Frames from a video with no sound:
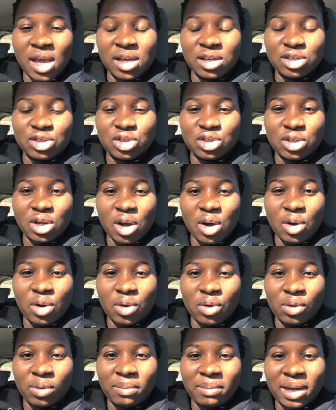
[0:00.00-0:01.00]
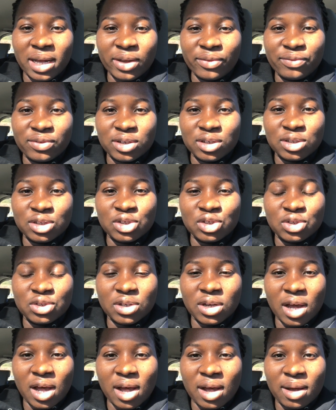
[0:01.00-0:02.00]
So my first
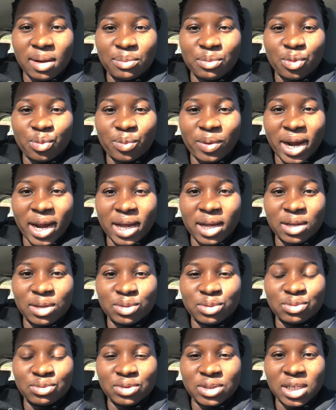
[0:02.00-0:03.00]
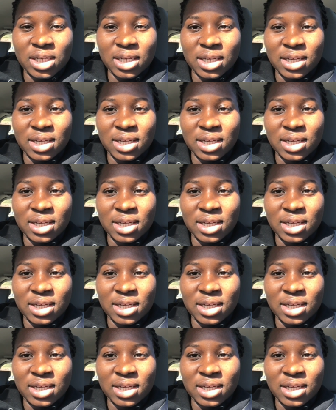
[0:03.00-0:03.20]
rounds